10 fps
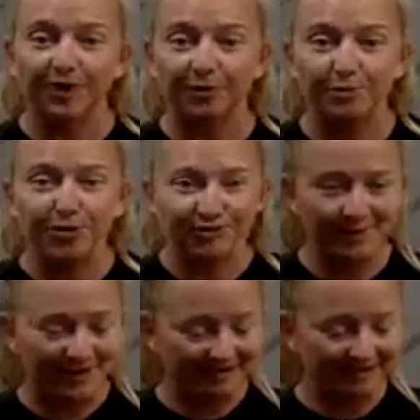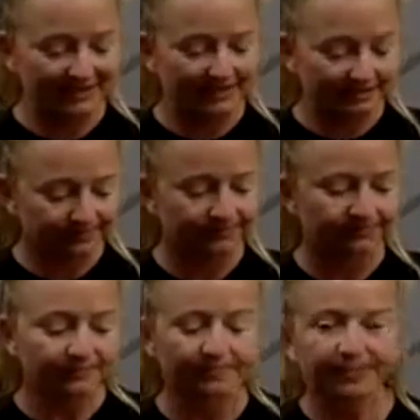movements.
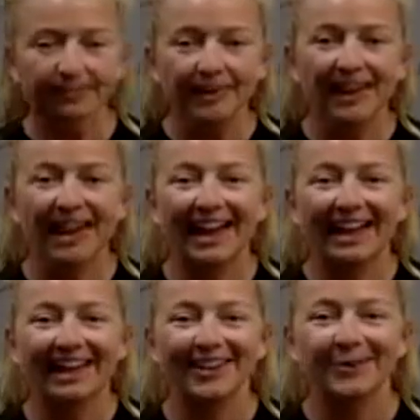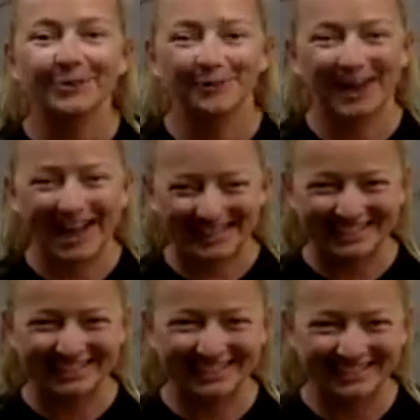And rest.
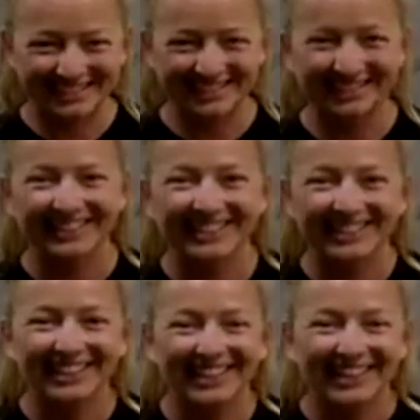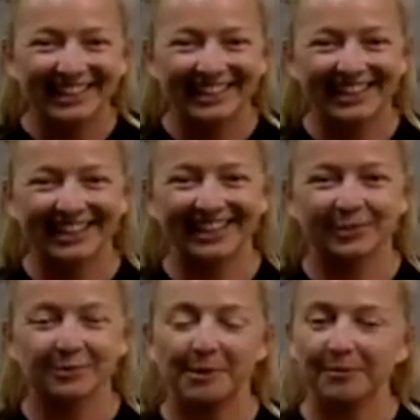Good.
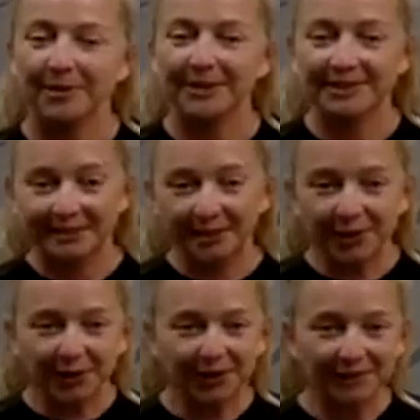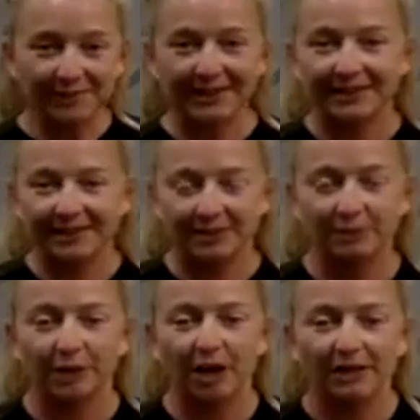Remember, this is your 30 minutes. You
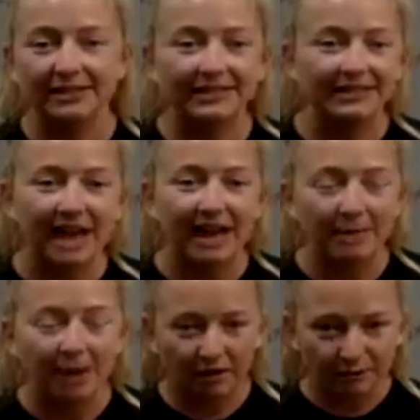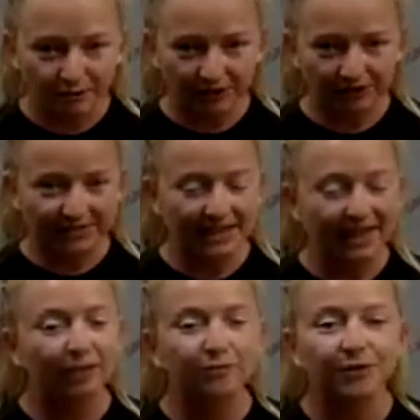blocked this time off for
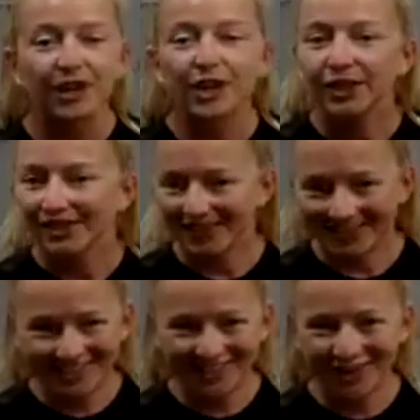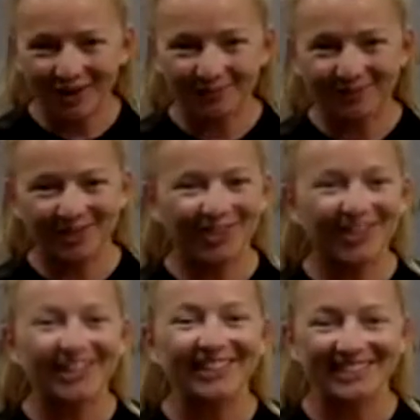yourself. You didn't show up to cheat
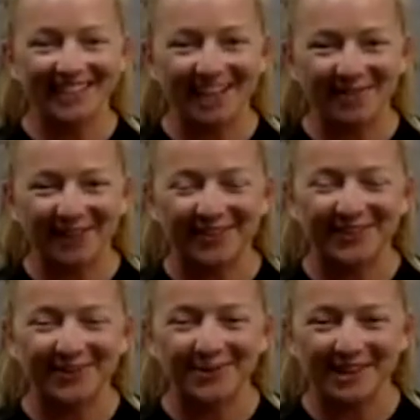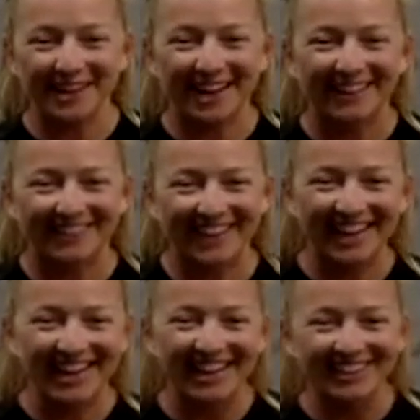yourself out of your workout, right?
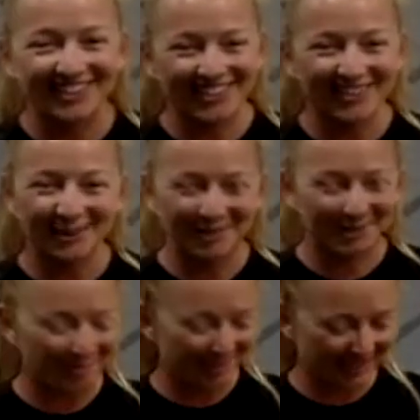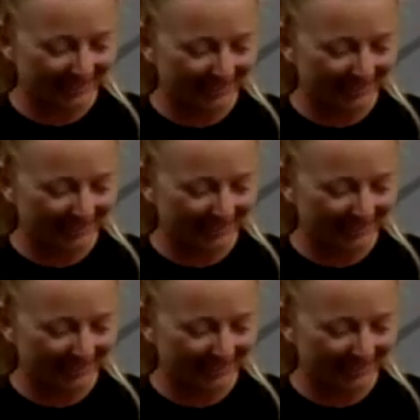You showed up to work.